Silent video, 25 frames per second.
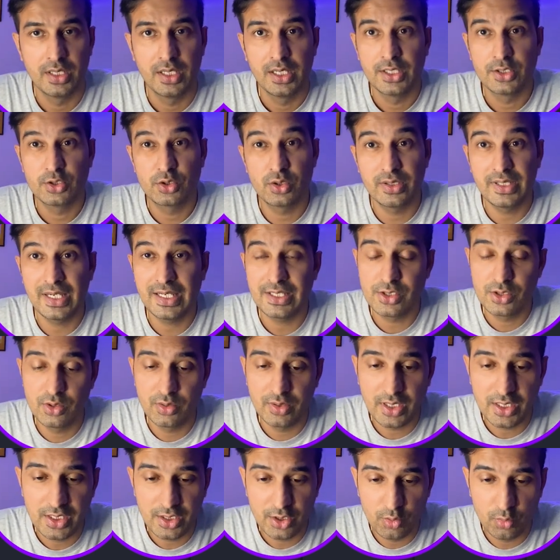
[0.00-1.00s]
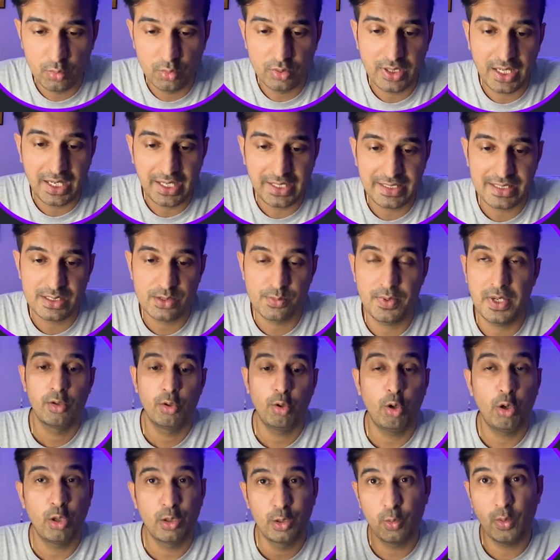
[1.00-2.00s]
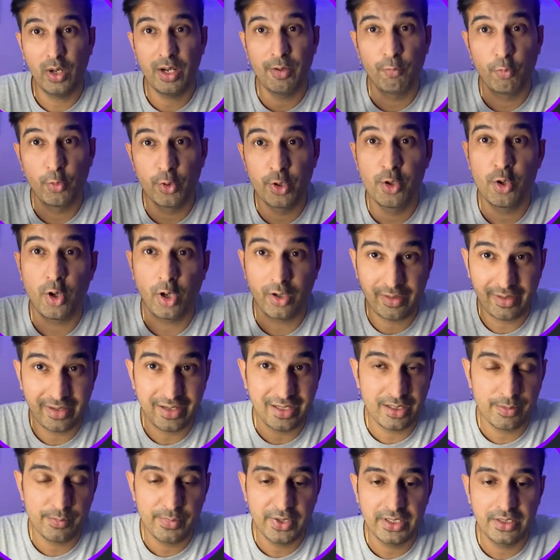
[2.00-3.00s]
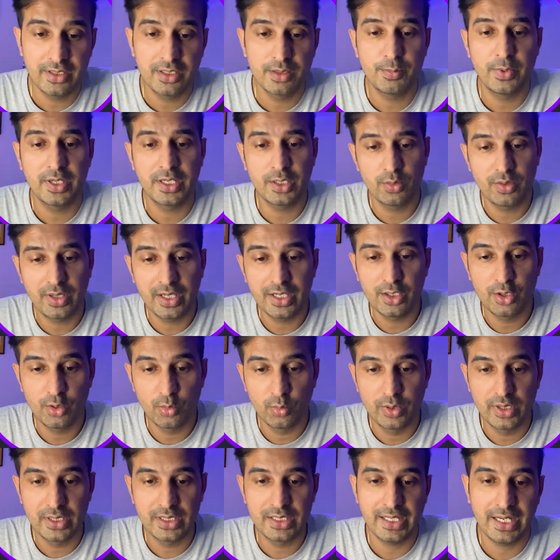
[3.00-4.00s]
So yes, you can do that as well, although I would not recommend it, but you can do it.